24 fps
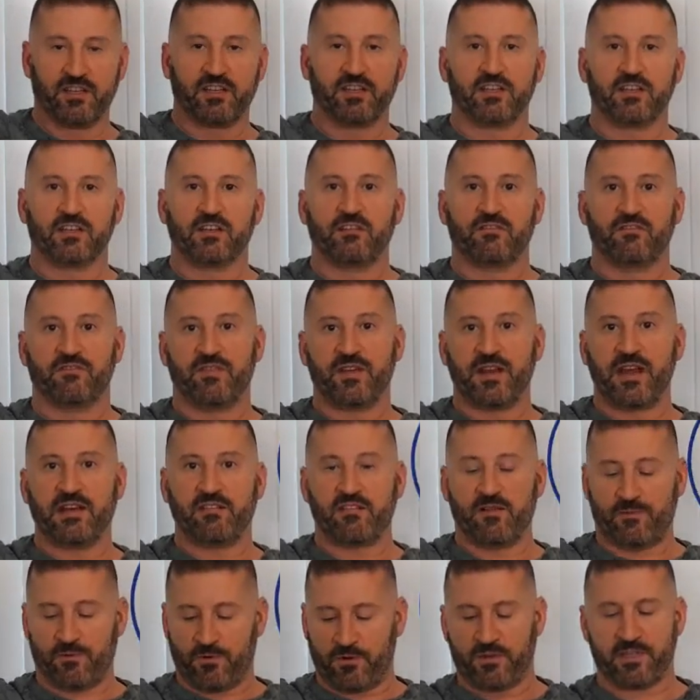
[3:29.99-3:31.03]

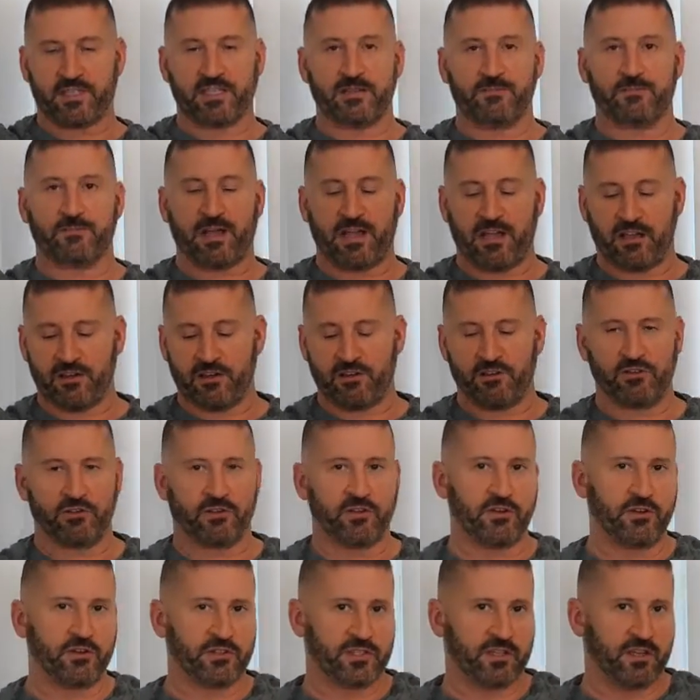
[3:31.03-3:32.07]
Vanilla protein powder. You
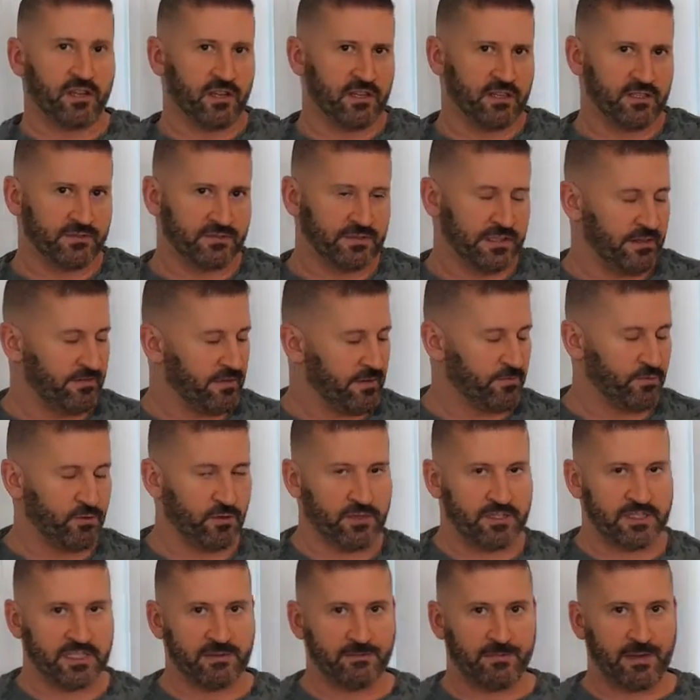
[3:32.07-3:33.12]
can use an unflavored
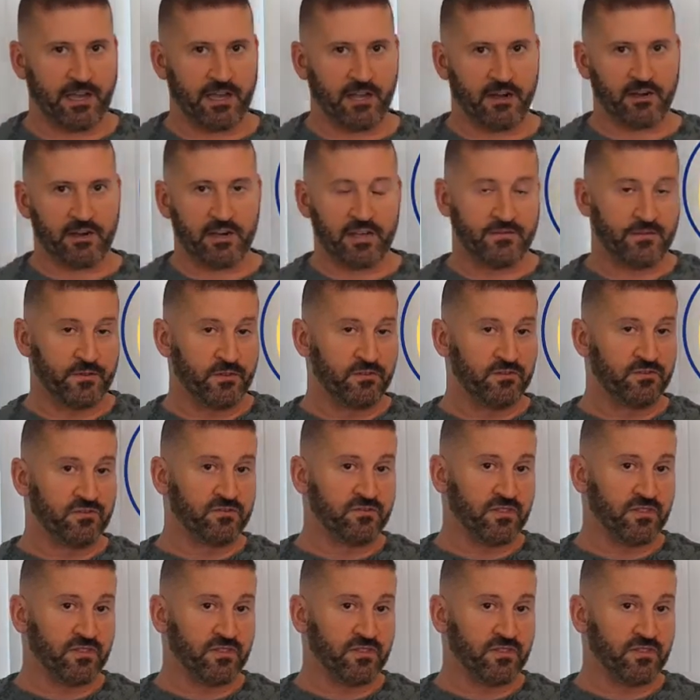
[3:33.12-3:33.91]
protein powder if you